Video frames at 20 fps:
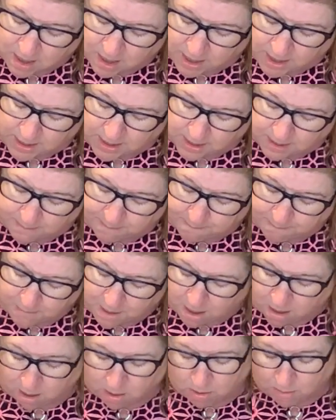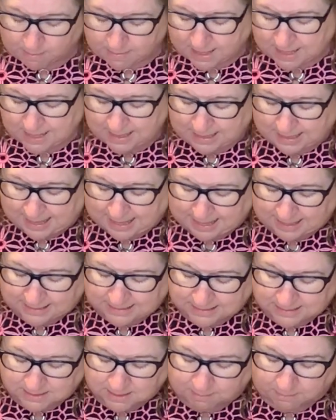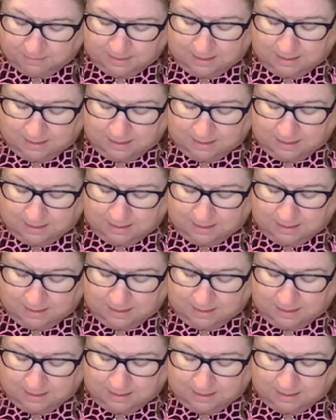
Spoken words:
In a moment like this.